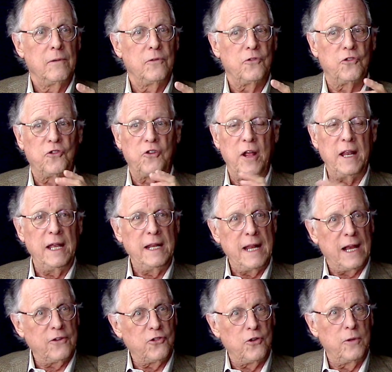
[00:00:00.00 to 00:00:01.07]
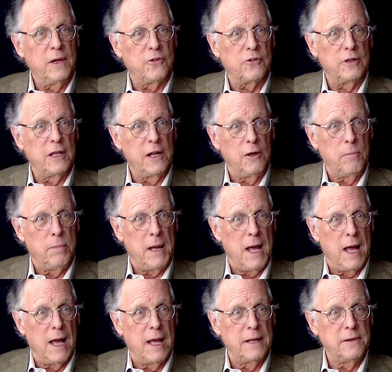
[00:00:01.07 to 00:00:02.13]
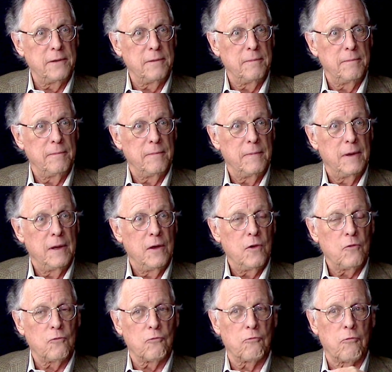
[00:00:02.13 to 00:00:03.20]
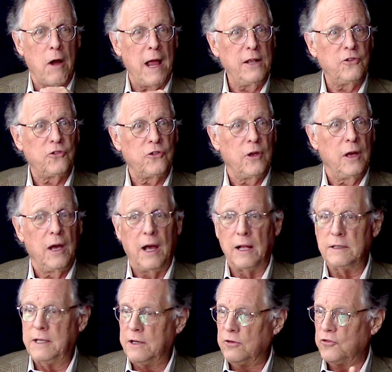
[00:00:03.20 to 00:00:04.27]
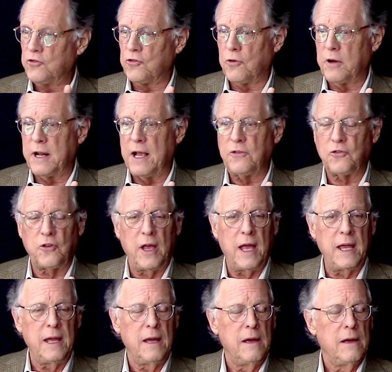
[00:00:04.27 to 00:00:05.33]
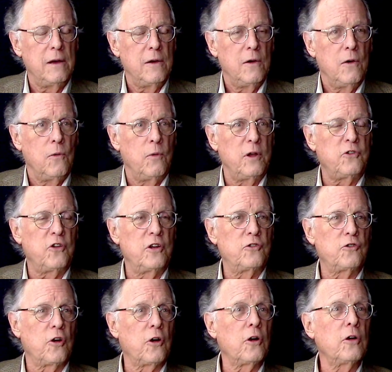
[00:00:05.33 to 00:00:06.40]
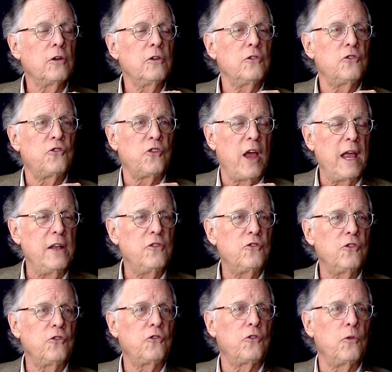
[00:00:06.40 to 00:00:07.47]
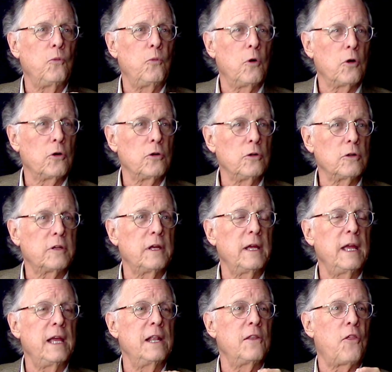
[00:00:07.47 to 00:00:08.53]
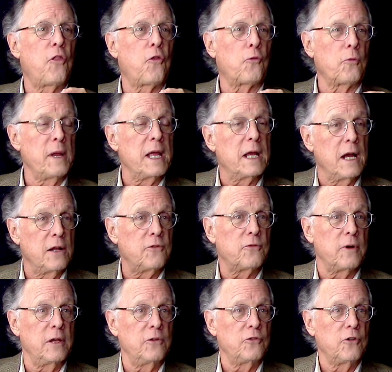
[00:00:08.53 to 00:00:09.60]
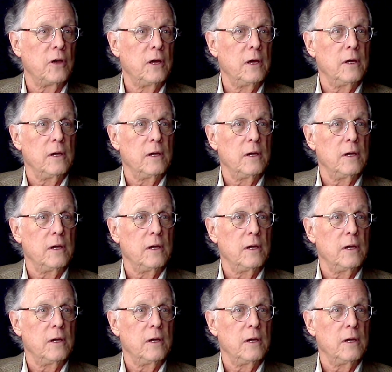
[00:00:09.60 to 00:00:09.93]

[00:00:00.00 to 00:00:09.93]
sitting next to his little pond writes a little short essay, which in turn changes the world in three countries